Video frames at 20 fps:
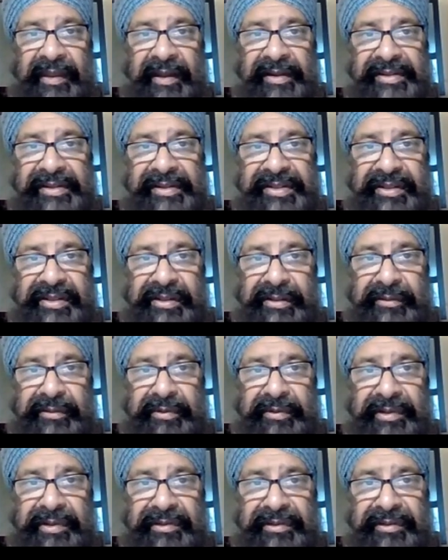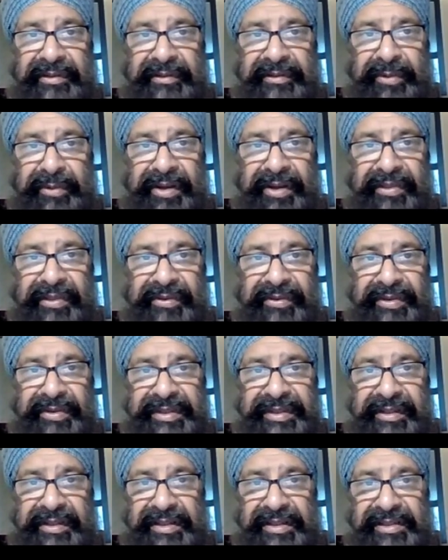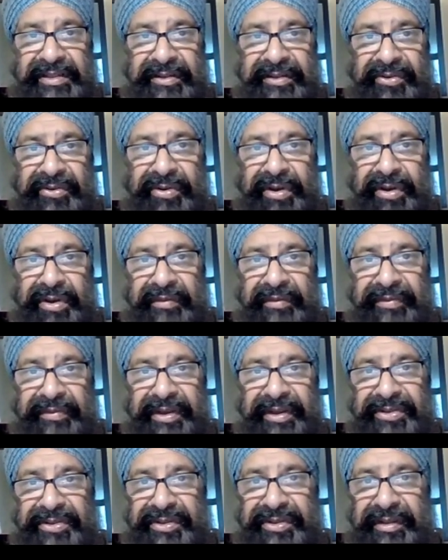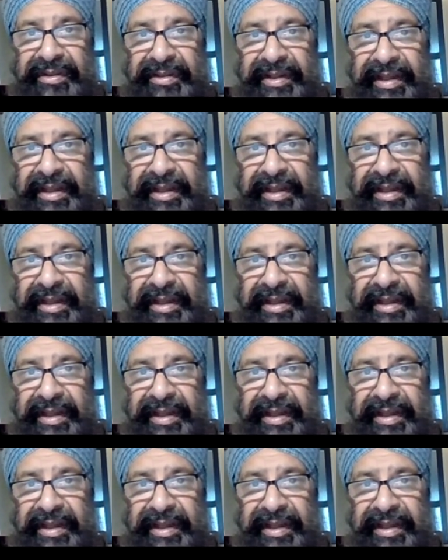And so what are the results on the craniofacial